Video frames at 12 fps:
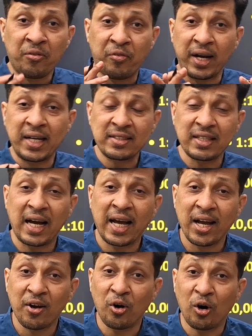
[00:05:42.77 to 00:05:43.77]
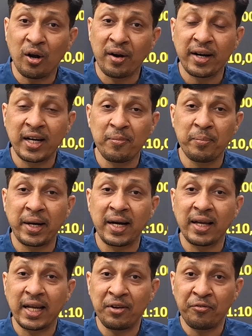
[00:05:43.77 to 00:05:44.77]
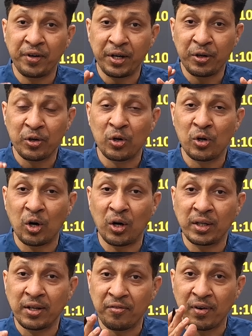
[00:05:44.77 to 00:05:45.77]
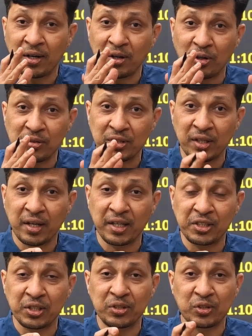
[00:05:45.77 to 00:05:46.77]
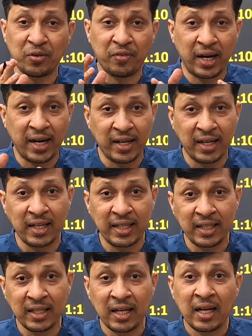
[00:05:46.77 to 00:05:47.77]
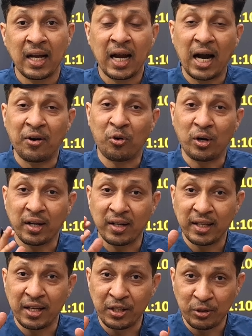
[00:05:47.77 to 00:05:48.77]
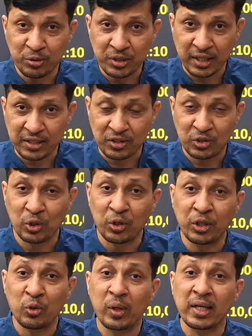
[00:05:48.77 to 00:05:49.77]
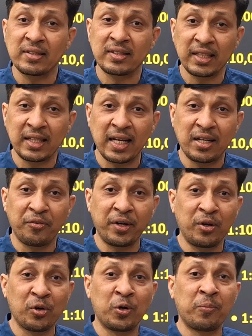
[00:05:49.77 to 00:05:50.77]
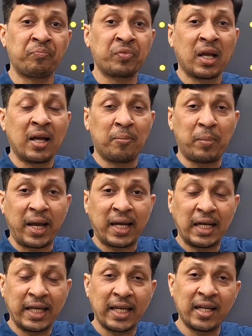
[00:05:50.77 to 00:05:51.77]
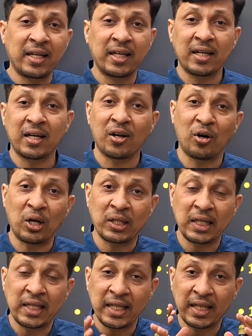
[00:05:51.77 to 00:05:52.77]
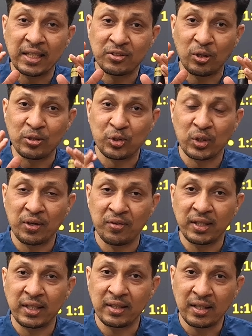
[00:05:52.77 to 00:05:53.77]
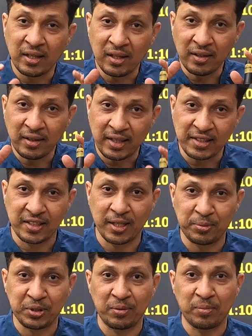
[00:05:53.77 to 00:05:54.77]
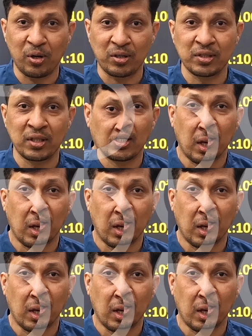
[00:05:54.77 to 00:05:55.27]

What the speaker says: Friends, I have already made a video on different concentrations of adrenaline and what are their uses. So you can see that video by clicking here, or the link is also given in the description box.